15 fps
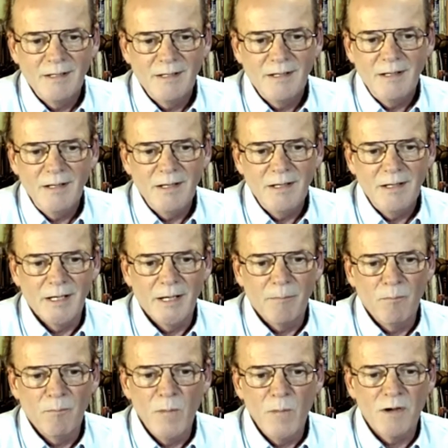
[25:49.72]
Yeah,
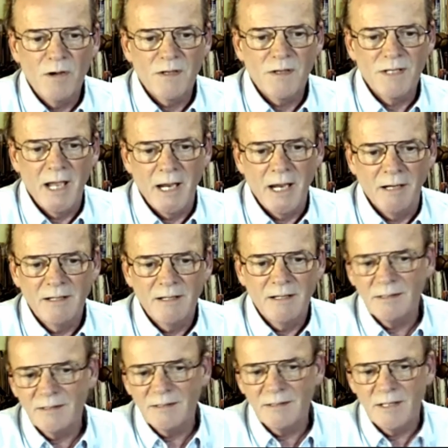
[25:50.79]
Mark saying
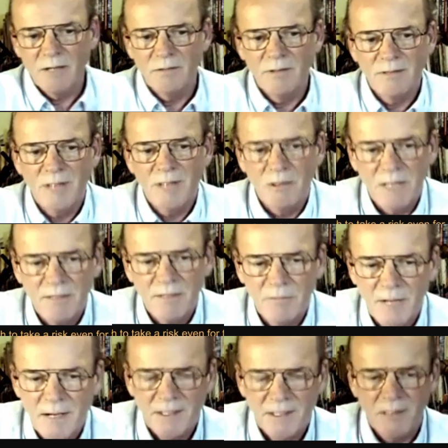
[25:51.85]
don't give
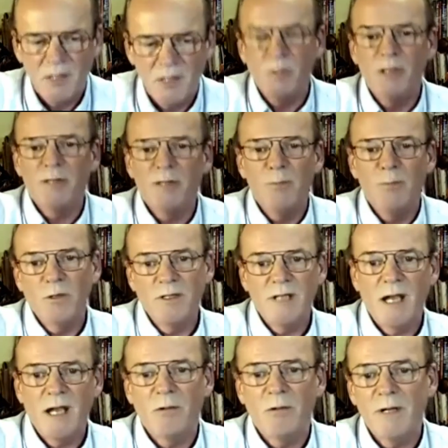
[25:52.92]
anything that's worth more than 10
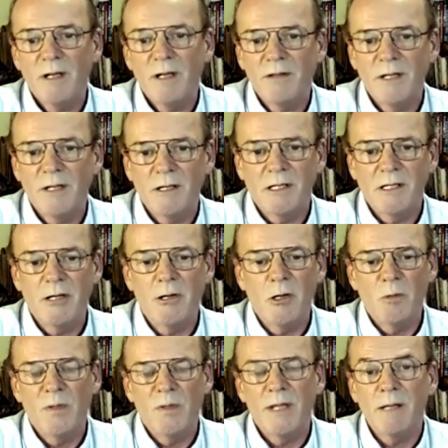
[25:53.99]
quid. I think I'd go along with
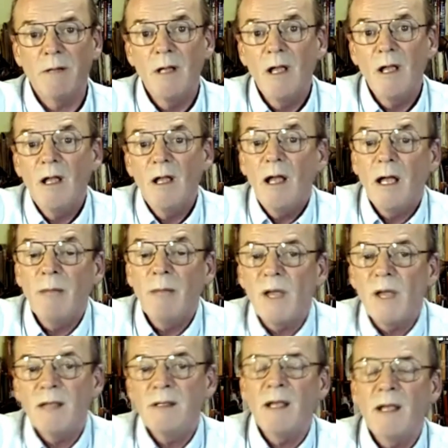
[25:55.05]
that.
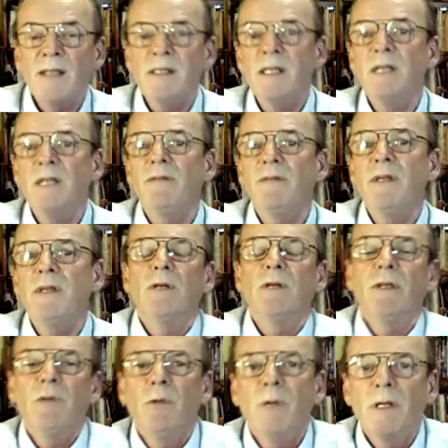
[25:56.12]
As an individual, if you're
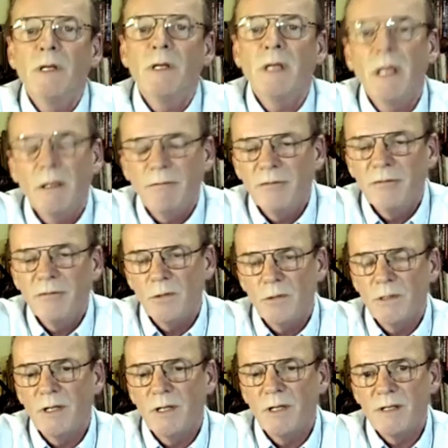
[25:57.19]
working for an
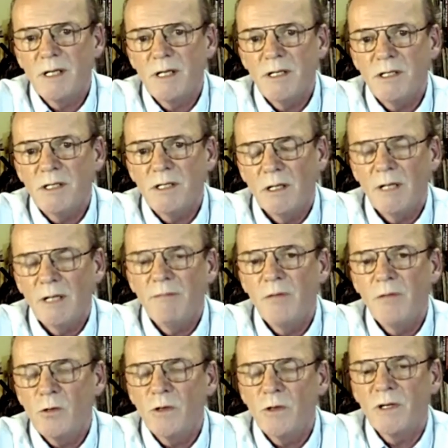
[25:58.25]
organisation, if the
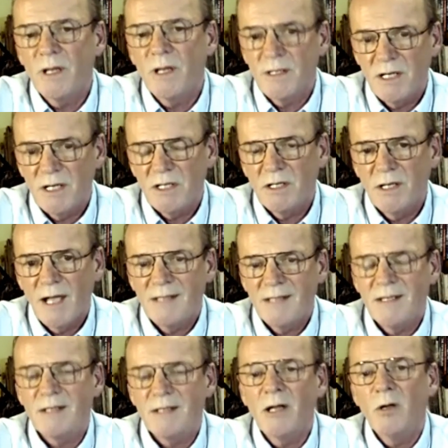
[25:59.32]
organisation has its
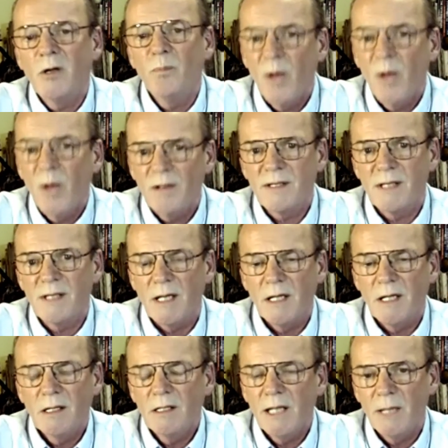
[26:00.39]
own policy
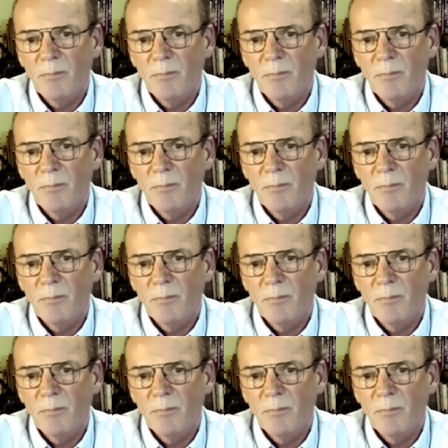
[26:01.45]
in